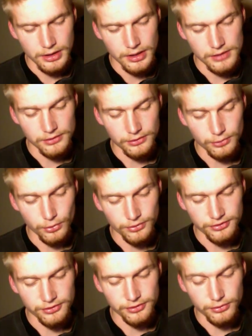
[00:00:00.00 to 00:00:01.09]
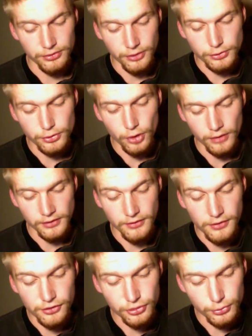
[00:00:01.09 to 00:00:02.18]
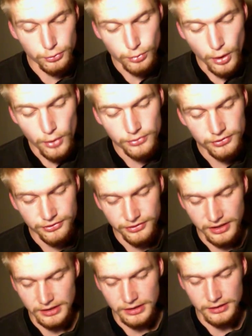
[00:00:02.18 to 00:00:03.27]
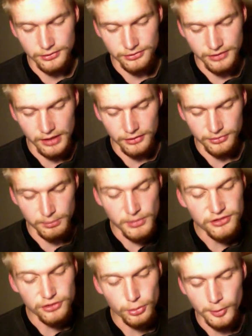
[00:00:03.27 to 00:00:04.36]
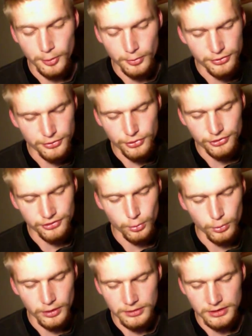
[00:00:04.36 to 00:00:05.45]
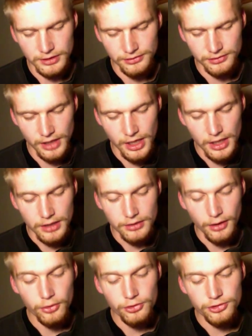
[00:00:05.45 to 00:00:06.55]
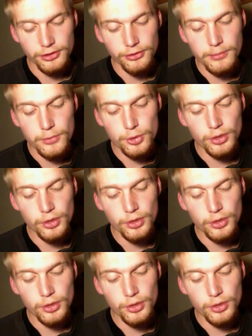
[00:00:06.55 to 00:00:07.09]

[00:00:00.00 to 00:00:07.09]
and the horses still thundered on, and the children rose and sank in their saddles, miserable with thirst and weariness. Not till the moon